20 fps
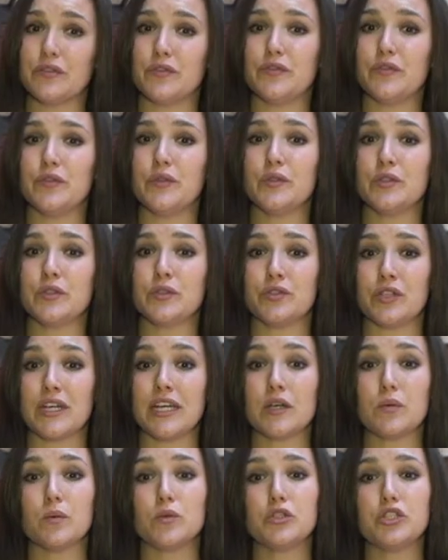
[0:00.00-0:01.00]
of food and
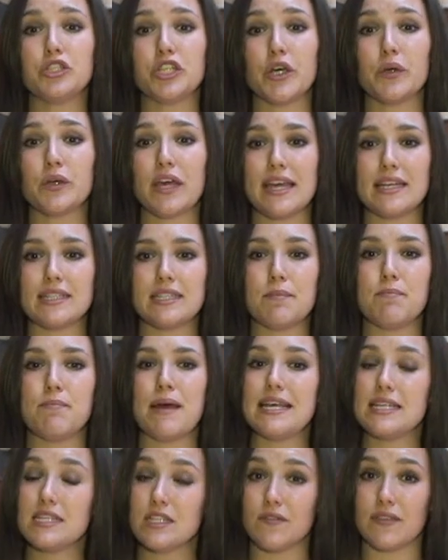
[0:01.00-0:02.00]
drink will showcase the
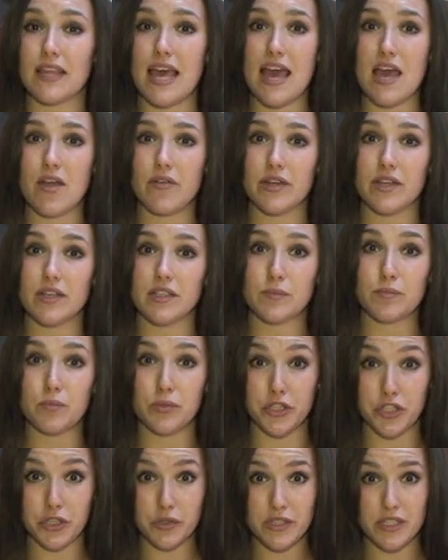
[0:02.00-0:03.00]
best of the area's
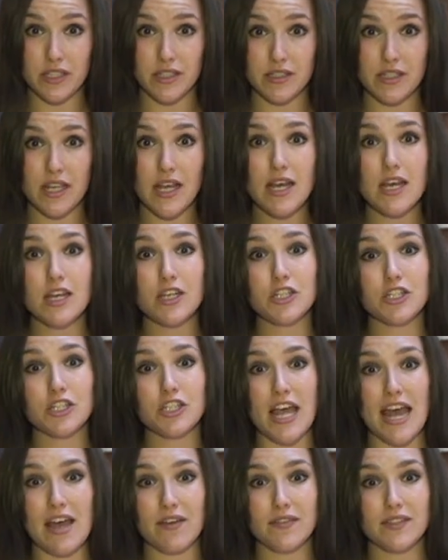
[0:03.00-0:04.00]
producers,
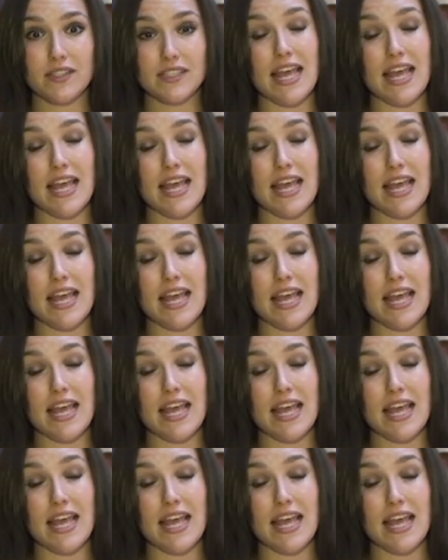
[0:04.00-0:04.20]
chefs